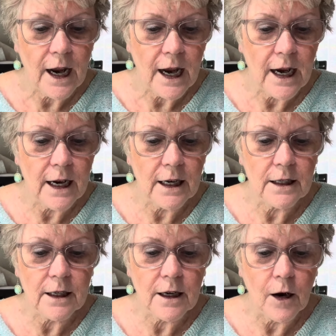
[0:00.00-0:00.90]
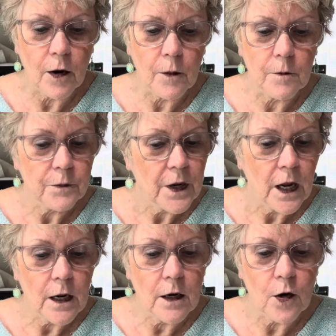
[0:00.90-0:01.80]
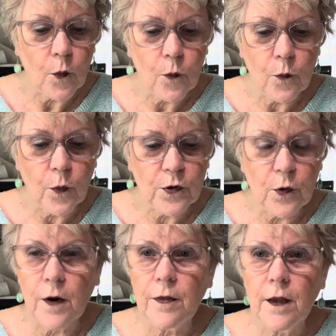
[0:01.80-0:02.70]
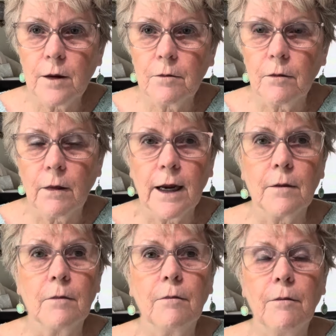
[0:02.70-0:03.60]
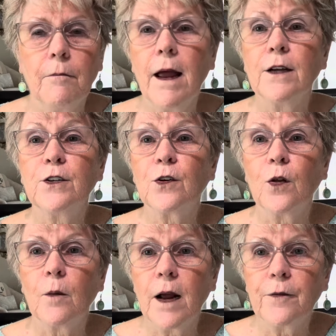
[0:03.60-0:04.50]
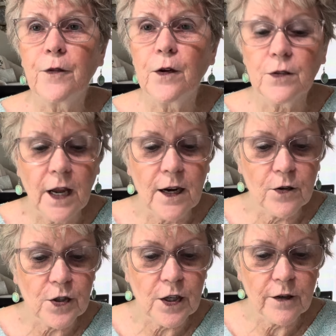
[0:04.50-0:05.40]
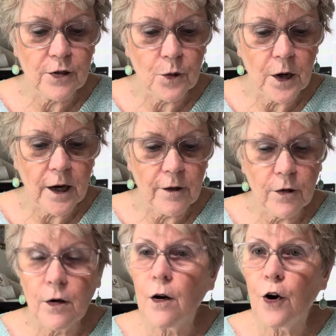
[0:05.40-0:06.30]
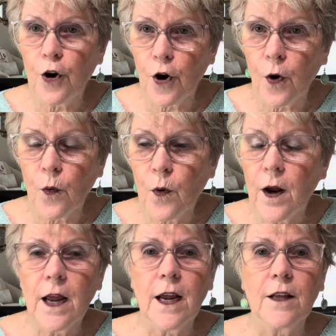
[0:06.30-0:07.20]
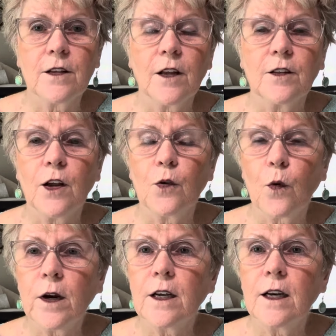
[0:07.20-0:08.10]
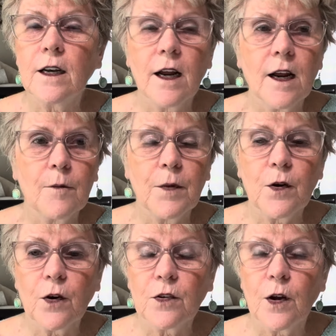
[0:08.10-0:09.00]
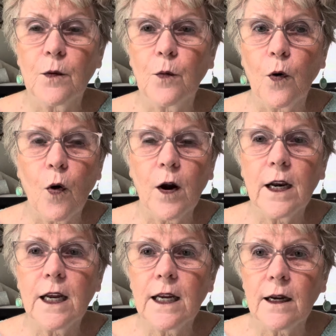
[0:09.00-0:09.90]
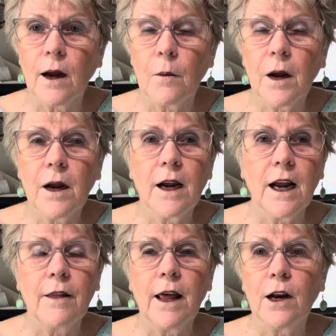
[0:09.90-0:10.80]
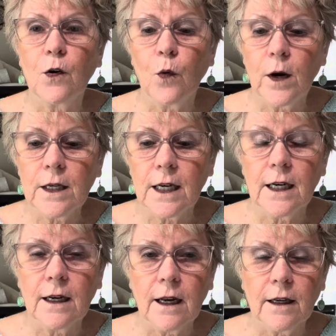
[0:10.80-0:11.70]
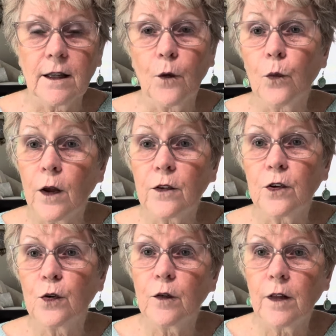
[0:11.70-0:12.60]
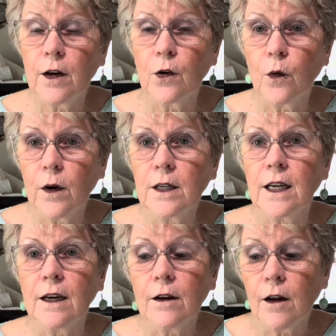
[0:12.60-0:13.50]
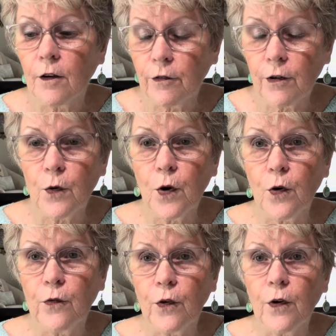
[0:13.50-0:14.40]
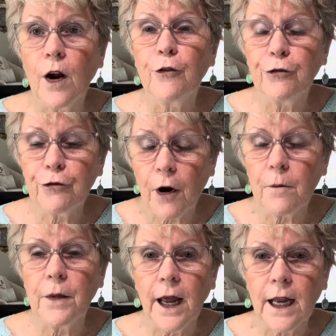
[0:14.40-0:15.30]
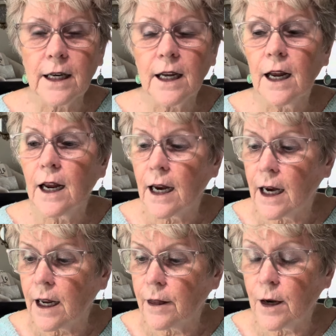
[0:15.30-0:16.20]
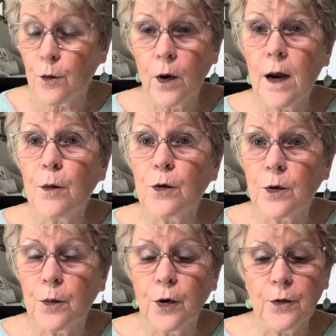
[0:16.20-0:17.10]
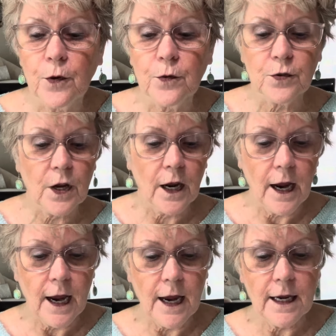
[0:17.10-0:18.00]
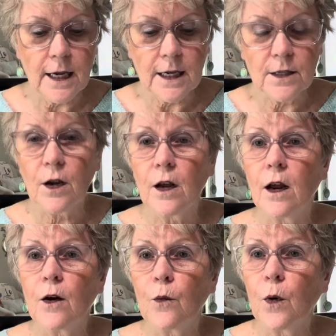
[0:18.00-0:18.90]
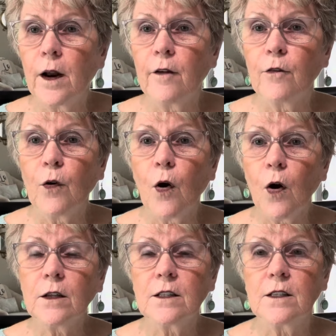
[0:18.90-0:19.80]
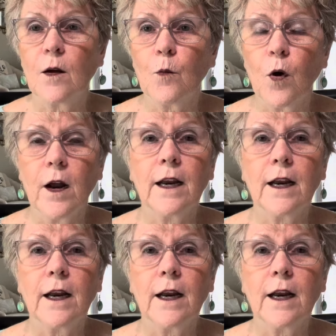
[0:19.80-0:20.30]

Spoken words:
And, you know, was there anything like magical about those handkerchiefs or whatever? No, it's that the anointing, because they were on him, and that anointing, like that residue of that anointing flowed over from that, and they were able to put those hankies, whatever, on someone.